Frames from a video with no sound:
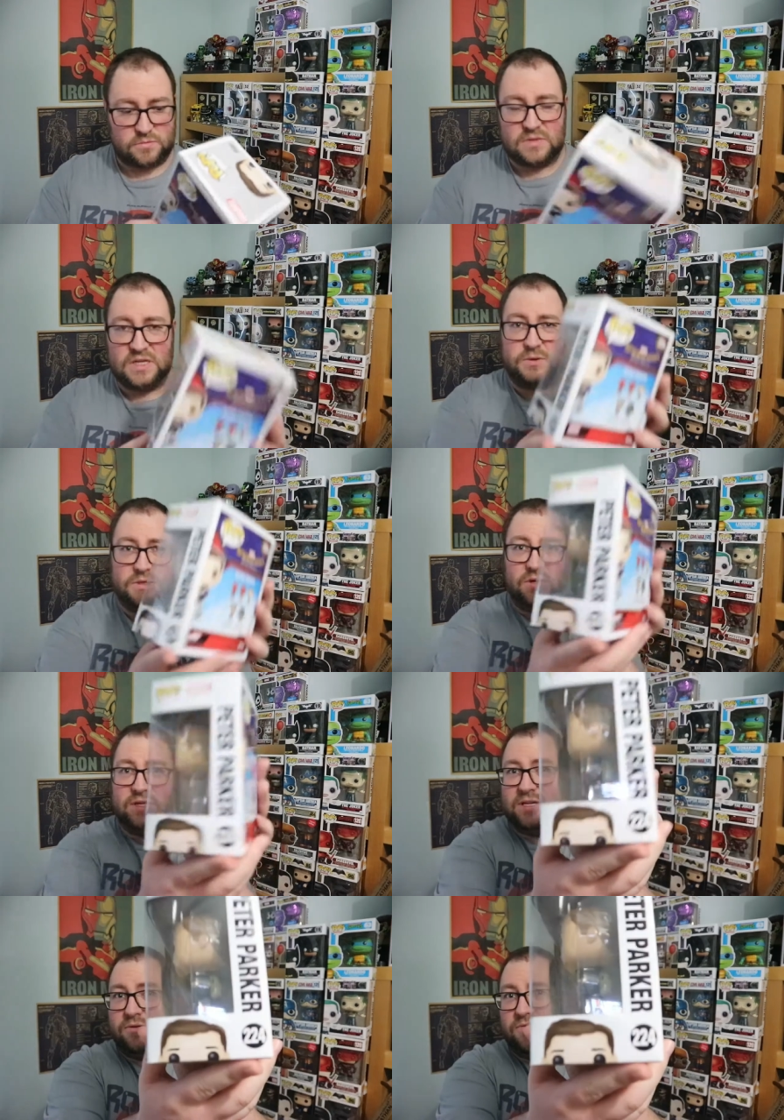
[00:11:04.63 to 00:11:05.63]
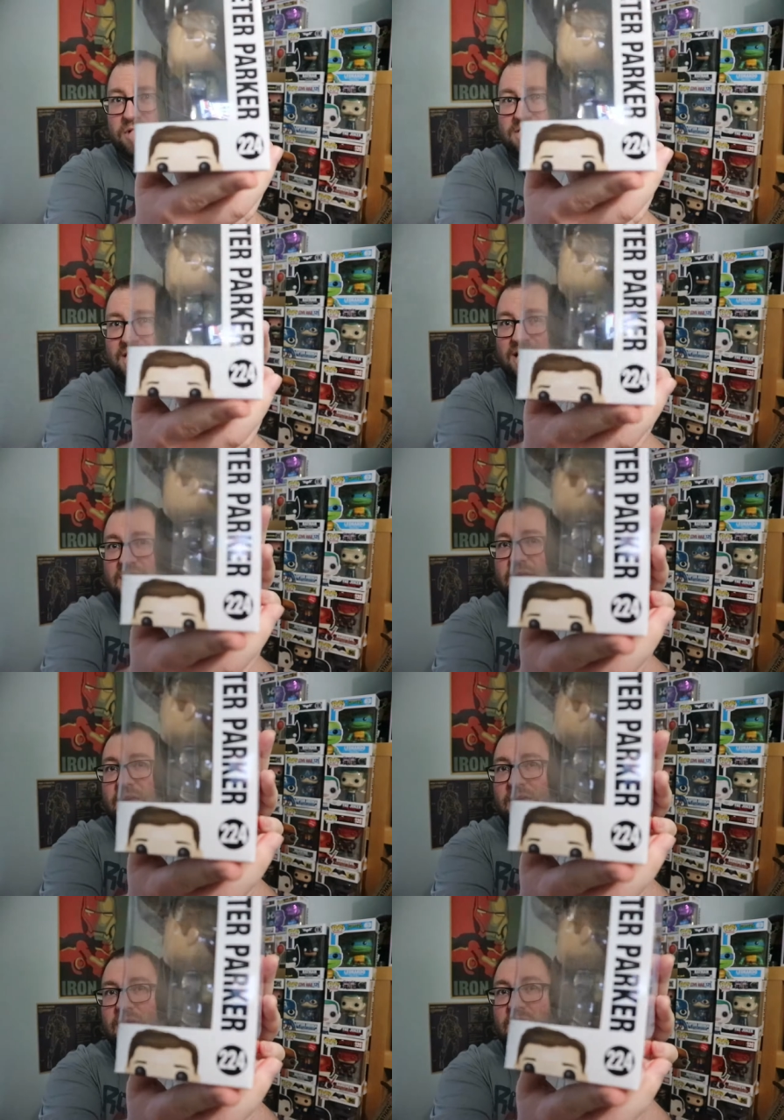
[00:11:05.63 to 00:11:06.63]
so he's got his little rucksack
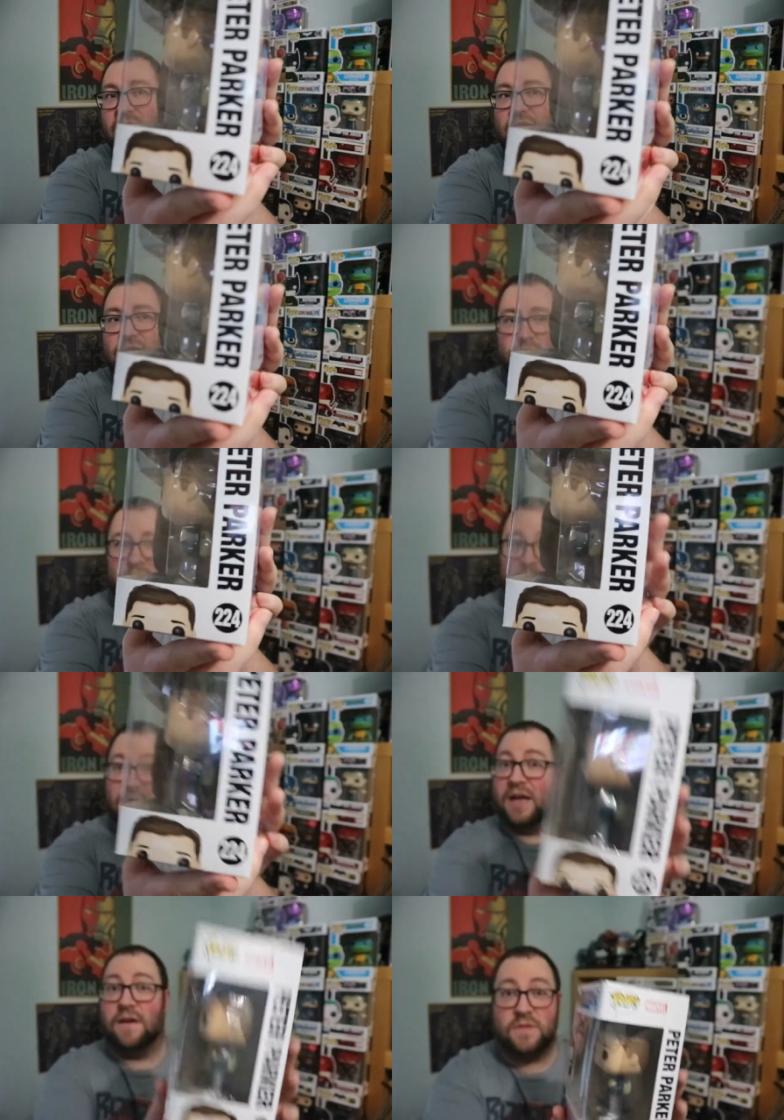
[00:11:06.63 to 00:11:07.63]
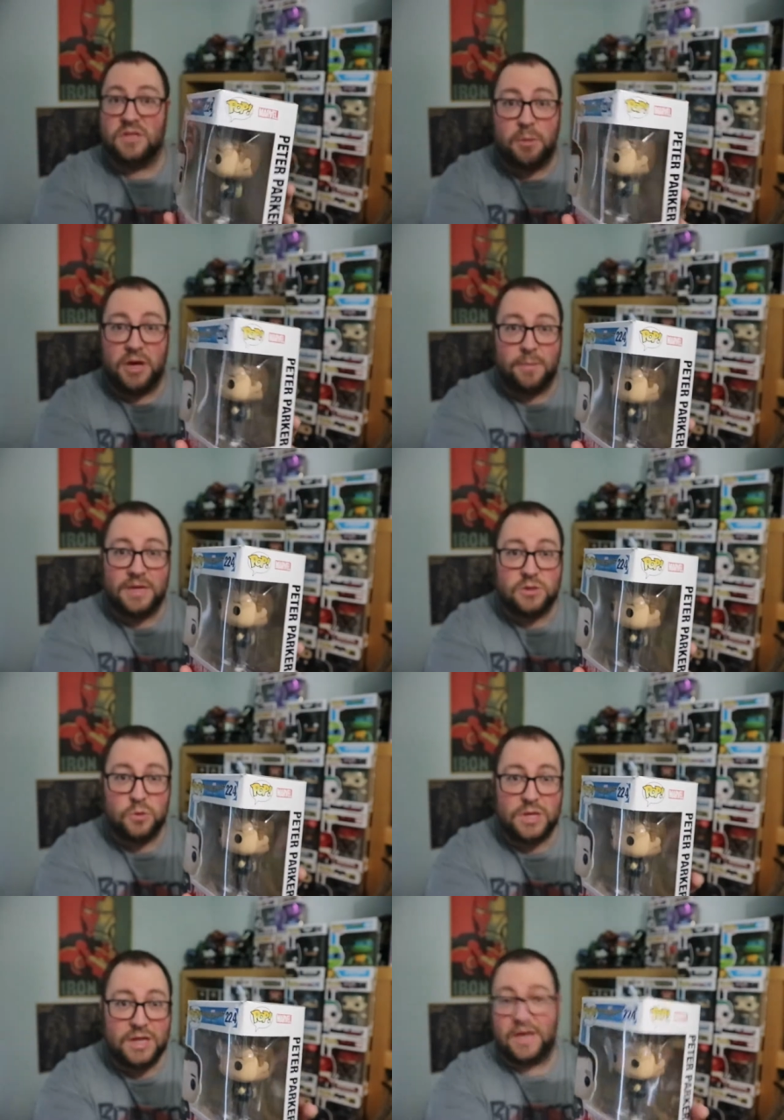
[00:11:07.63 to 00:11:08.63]
in there so he may have the spider-man
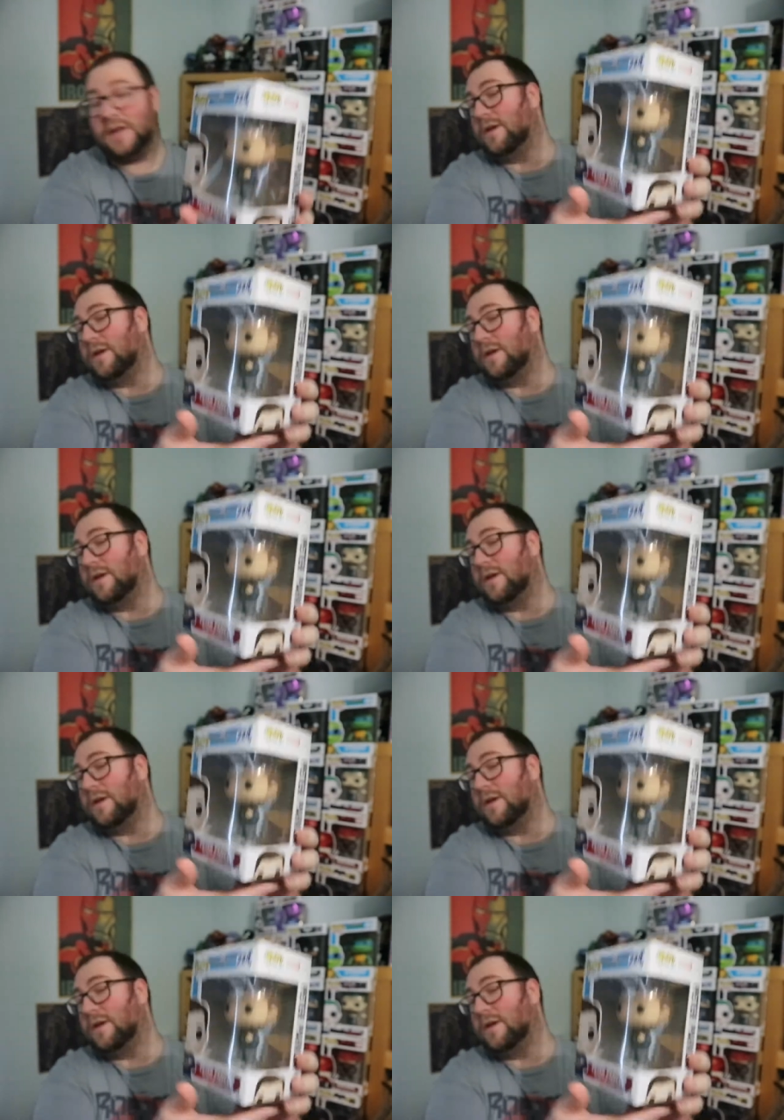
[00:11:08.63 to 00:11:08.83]
suit in it